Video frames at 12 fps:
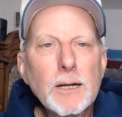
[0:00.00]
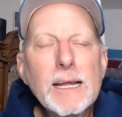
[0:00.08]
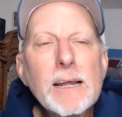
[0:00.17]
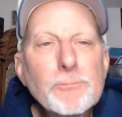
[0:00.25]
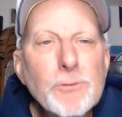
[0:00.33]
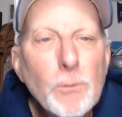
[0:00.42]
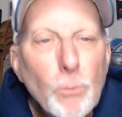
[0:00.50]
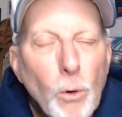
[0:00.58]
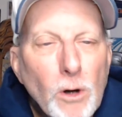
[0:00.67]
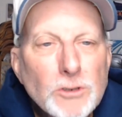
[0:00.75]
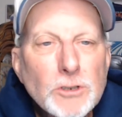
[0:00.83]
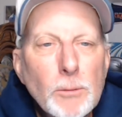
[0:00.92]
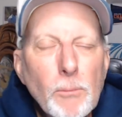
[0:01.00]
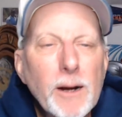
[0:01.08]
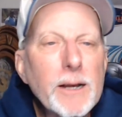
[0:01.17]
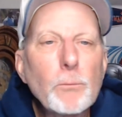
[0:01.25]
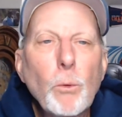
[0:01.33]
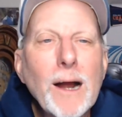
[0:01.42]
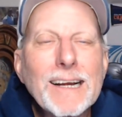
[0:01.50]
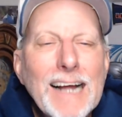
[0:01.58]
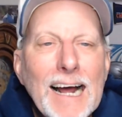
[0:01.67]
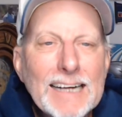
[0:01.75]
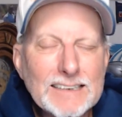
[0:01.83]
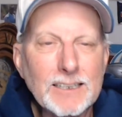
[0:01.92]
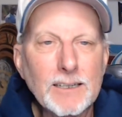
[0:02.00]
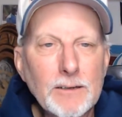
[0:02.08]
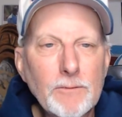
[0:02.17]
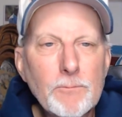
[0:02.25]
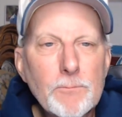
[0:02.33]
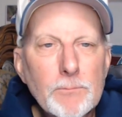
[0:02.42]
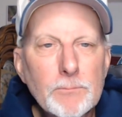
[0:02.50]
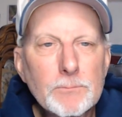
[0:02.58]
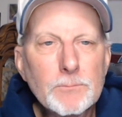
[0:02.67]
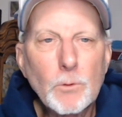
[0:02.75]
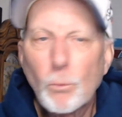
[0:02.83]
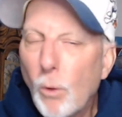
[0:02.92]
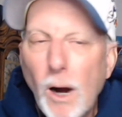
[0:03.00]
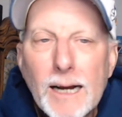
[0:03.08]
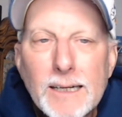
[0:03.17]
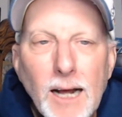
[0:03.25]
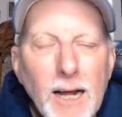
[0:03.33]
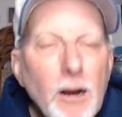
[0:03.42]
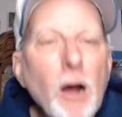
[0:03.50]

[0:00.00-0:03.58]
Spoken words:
Kamani, why not? Why not?